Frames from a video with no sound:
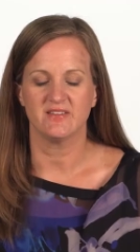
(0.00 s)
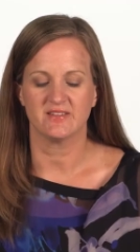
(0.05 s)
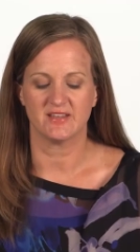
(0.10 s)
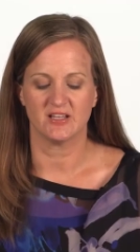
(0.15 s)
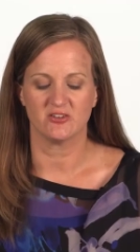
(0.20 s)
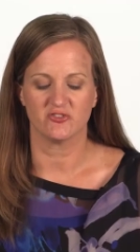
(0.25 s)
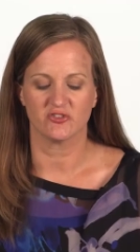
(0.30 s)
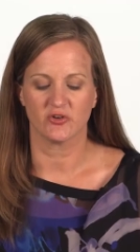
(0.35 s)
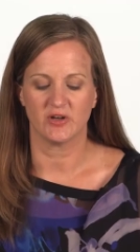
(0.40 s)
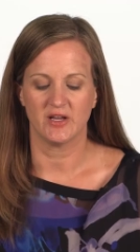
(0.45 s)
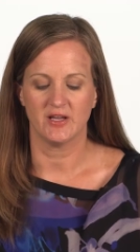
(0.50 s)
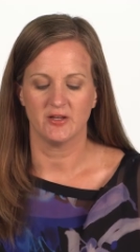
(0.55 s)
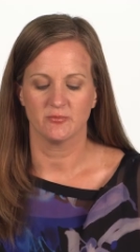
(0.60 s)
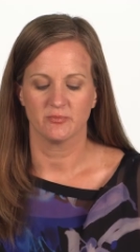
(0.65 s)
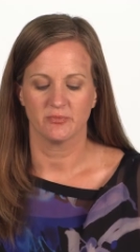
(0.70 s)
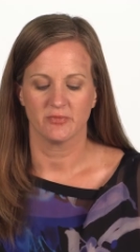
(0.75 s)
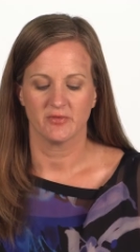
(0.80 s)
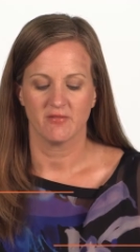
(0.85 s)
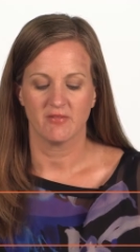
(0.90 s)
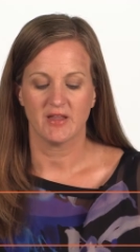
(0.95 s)
century,
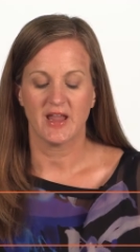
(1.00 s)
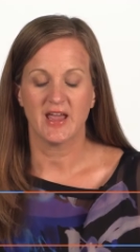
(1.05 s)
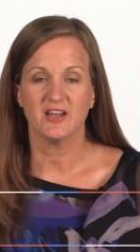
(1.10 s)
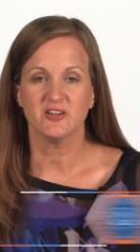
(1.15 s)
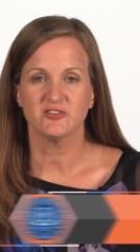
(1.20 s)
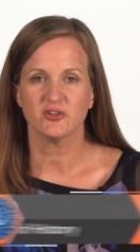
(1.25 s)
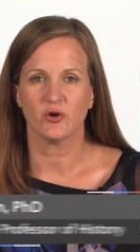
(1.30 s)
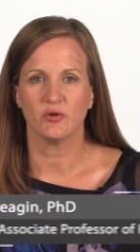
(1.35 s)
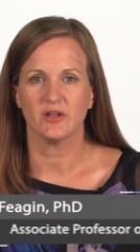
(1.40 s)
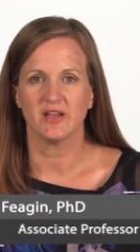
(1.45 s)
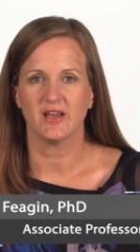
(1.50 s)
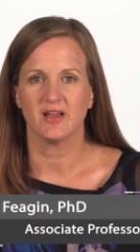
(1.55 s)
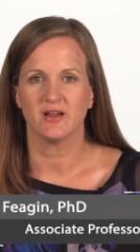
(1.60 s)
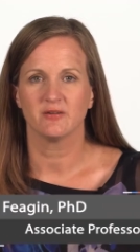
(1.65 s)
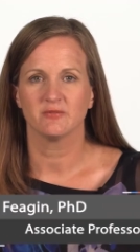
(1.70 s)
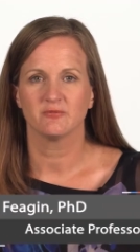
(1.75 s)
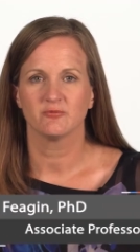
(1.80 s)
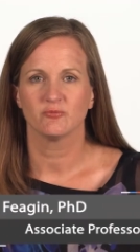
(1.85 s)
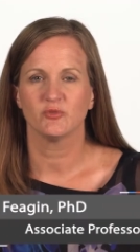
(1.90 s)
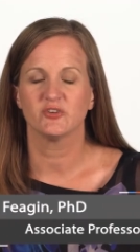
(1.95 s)

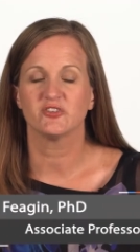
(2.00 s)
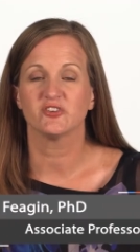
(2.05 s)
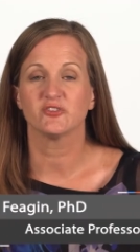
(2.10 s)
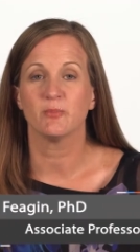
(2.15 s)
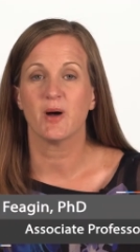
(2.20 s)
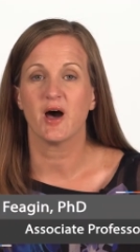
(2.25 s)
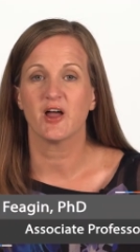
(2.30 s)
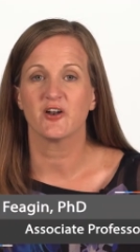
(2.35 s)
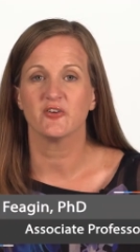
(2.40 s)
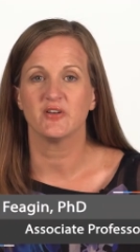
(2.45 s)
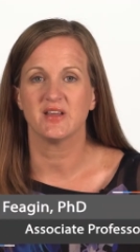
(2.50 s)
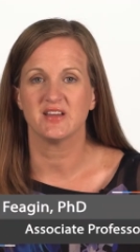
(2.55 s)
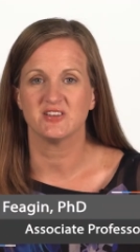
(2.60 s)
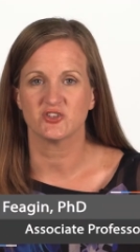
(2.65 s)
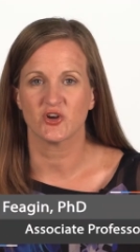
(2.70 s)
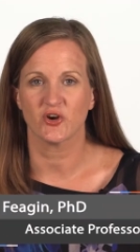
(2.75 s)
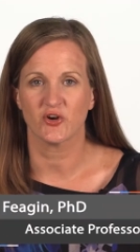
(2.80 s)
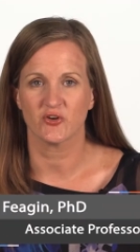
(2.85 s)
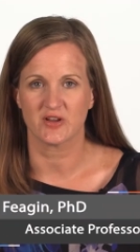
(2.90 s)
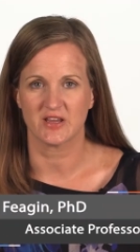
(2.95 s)
Anatolia, which is modern day
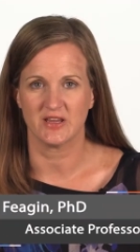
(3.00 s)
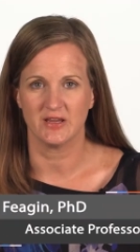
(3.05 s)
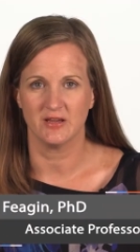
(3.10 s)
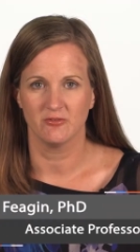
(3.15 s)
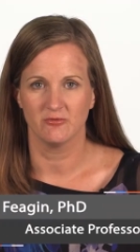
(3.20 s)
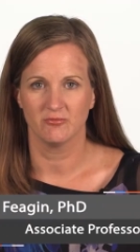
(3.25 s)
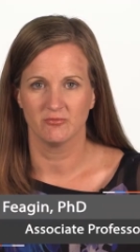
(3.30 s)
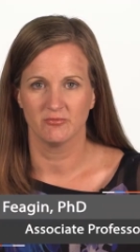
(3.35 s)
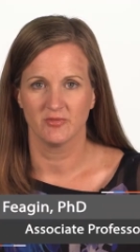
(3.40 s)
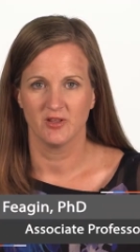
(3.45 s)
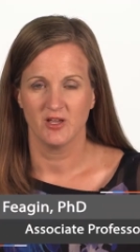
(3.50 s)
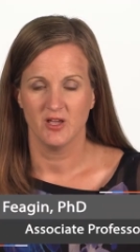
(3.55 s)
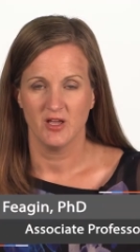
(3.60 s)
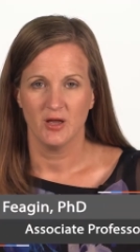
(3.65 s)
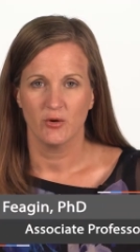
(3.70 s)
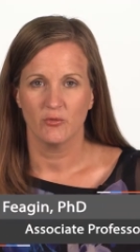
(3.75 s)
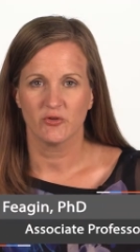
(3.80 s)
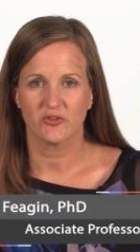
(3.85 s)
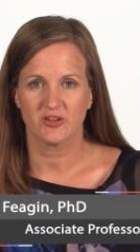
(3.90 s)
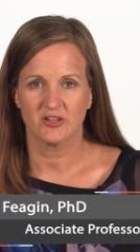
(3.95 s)
Turkey,
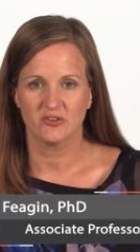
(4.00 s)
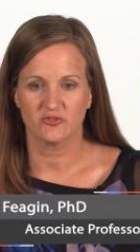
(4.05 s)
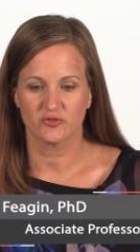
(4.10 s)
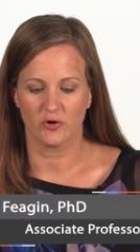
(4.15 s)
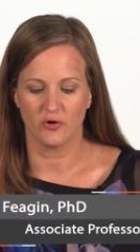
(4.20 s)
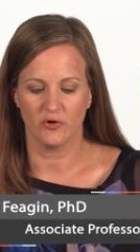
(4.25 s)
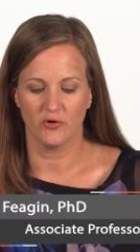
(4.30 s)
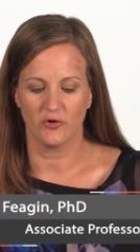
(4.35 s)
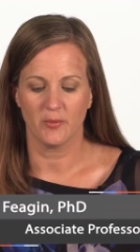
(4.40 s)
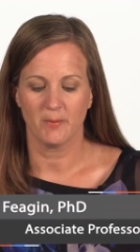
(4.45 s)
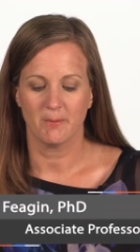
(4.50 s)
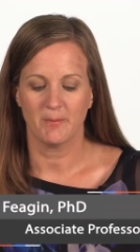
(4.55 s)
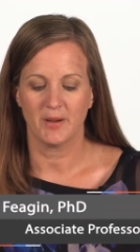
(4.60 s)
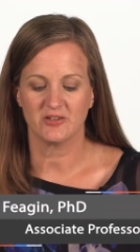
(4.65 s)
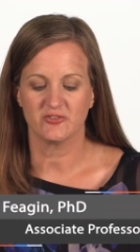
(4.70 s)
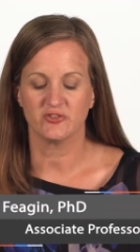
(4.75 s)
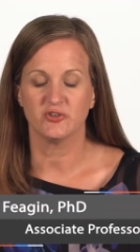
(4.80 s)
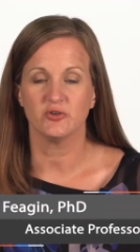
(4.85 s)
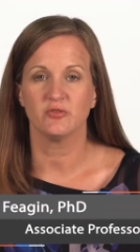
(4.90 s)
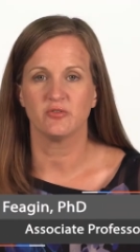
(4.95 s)
was controlled by
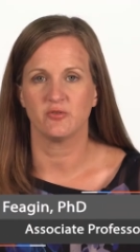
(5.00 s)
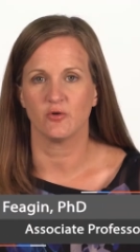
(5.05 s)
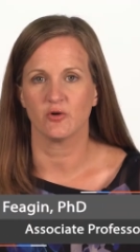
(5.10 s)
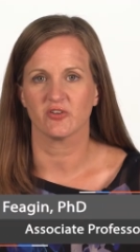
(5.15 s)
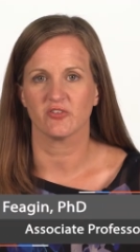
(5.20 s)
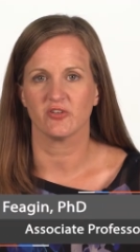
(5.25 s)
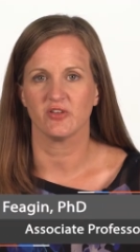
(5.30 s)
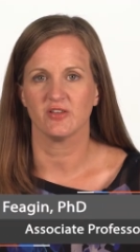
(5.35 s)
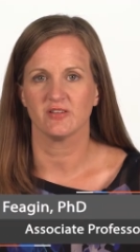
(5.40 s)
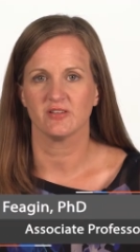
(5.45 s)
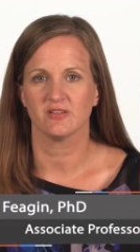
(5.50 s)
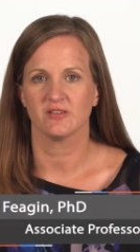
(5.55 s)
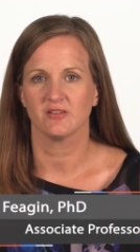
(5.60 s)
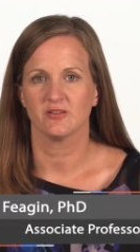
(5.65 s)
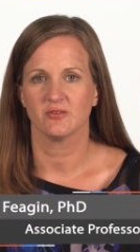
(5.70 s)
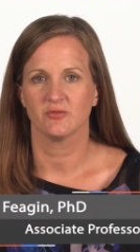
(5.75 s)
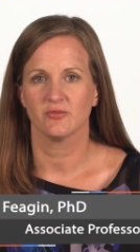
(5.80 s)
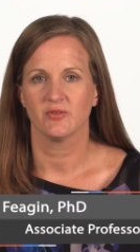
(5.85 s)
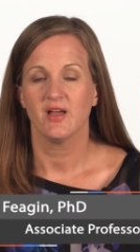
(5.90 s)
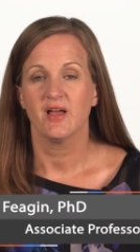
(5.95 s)
two forces
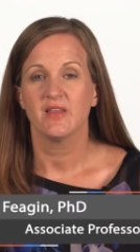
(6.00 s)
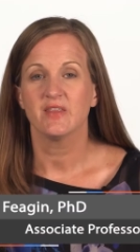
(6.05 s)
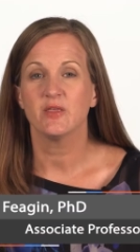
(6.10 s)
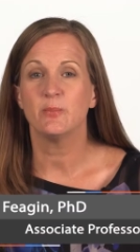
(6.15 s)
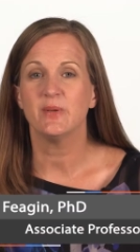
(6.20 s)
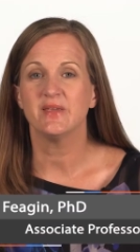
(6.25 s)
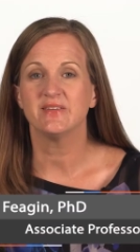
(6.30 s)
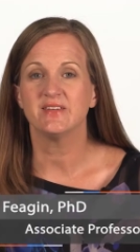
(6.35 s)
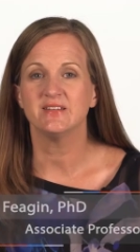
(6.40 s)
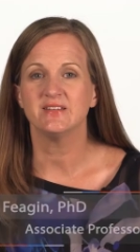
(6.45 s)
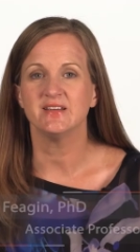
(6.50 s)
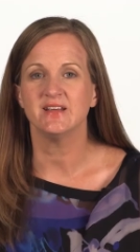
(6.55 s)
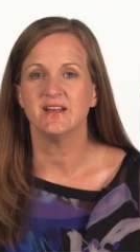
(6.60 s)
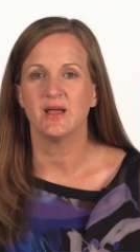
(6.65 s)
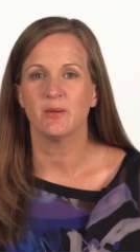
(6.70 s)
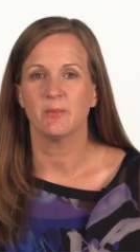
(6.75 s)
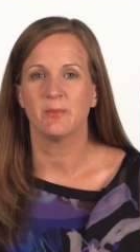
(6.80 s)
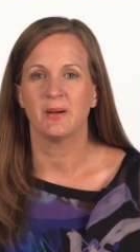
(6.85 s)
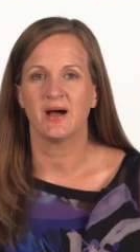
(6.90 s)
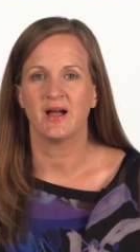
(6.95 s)
the Byzantine
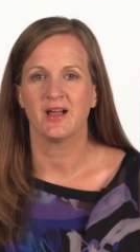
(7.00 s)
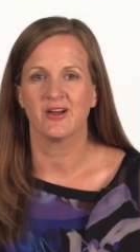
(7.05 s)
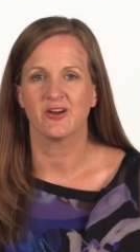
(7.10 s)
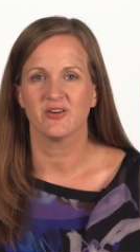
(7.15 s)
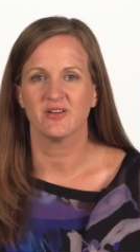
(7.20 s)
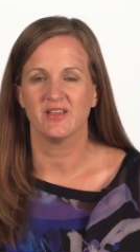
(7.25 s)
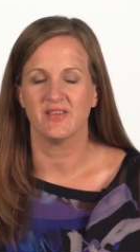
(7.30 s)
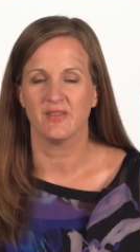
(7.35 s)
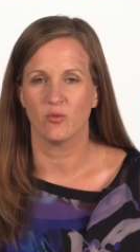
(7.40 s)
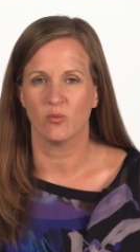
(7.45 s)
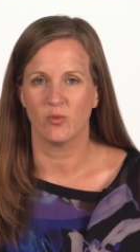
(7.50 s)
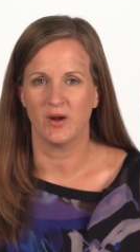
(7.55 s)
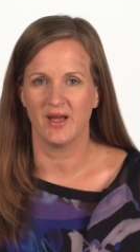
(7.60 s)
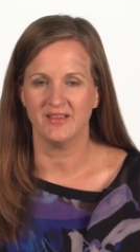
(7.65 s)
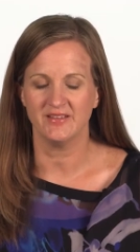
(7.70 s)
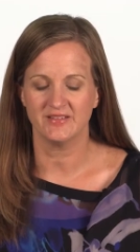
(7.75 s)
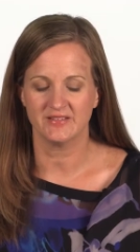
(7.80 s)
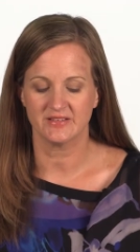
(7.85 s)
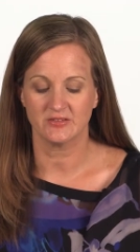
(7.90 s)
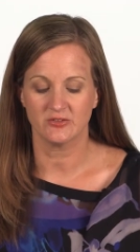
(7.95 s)
Empire in the
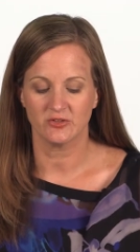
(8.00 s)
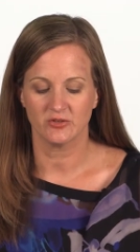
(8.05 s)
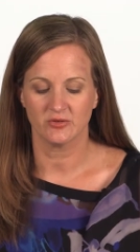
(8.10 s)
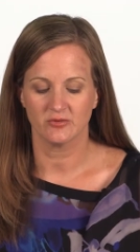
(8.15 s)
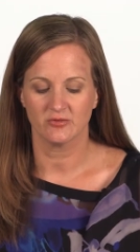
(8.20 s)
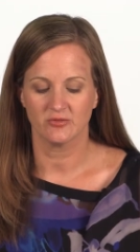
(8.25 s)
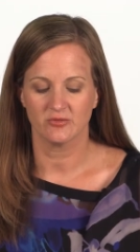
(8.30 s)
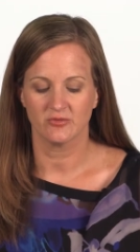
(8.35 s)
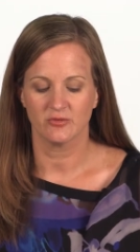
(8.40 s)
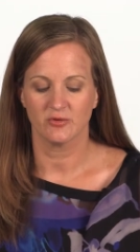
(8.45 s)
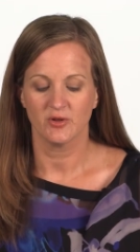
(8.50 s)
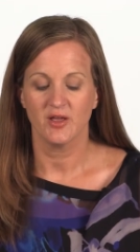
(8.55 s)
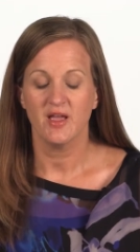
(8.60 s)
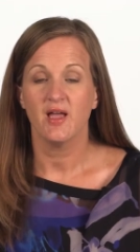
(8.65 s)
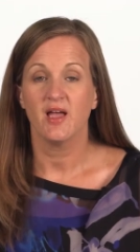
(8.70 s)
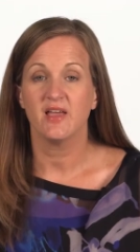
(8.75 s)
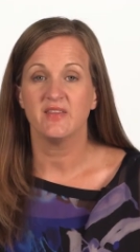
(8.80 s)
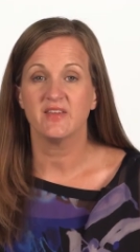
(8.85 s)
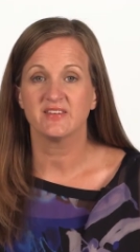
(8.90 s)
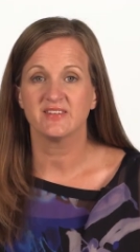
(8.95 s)
west
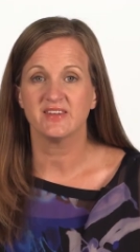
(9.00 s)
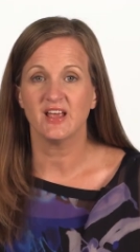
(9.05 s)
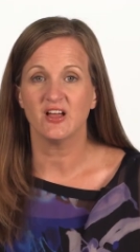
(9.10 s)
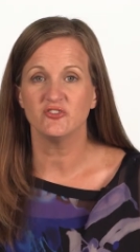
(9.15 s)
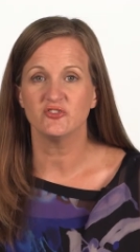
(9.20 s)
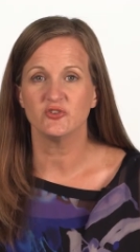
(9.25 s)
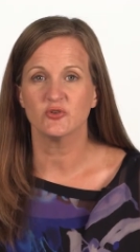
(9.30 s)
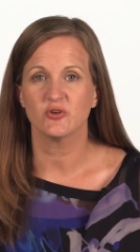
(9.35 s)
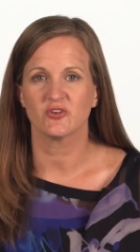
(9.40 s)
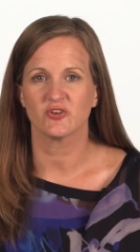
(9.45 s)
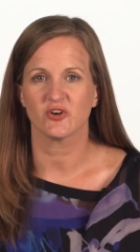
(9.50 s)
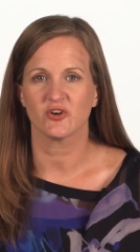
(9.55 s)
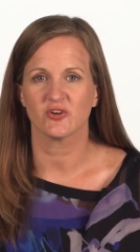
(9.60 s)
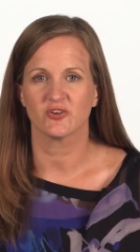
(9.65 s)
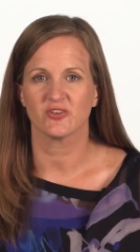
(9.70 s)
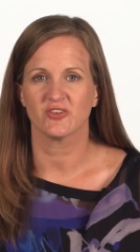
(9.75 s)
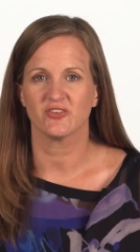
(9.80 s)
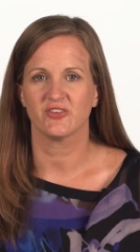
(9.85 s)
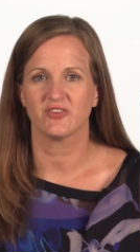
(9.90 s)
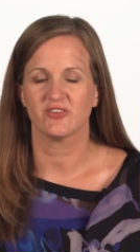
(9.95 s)
and the Seljuk
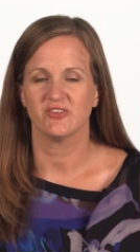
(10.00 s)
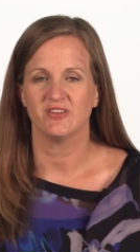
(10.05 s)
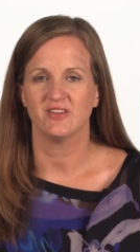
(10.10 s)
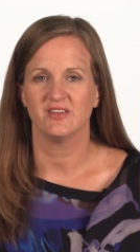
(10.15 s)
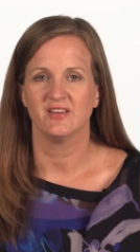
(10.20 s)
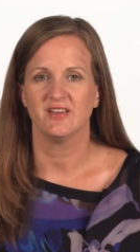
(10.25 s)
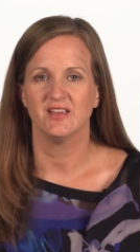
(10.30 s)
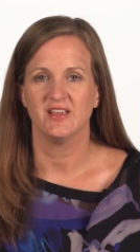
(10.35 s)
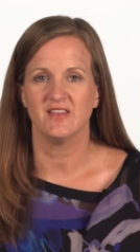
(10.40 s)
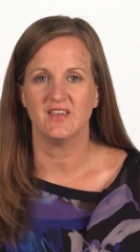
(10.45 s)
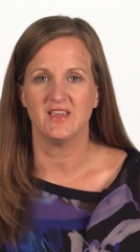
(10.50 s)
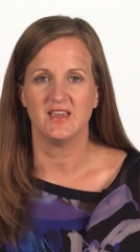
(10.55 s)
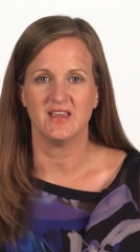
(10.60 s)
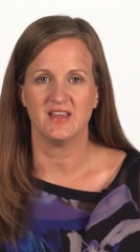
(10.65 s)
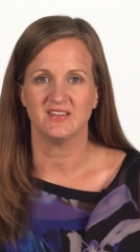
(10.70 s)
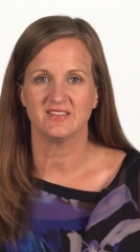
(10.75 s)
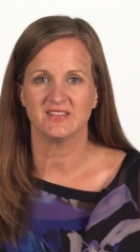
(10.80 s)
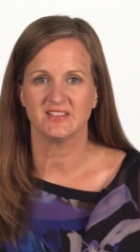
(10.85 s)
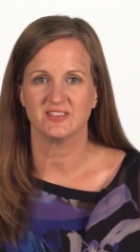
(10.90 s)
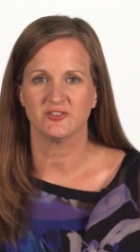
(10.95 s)
Turks in the
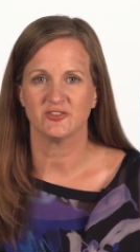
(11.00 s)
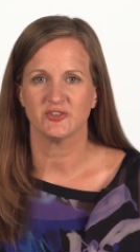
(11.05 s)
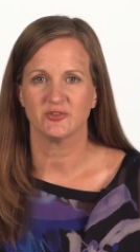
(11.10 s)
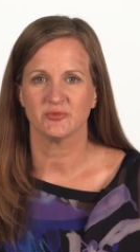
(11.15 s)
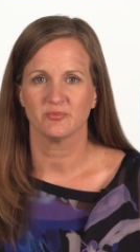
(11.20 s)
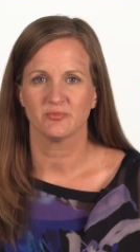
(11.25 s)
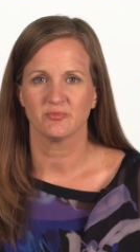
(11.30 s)
east.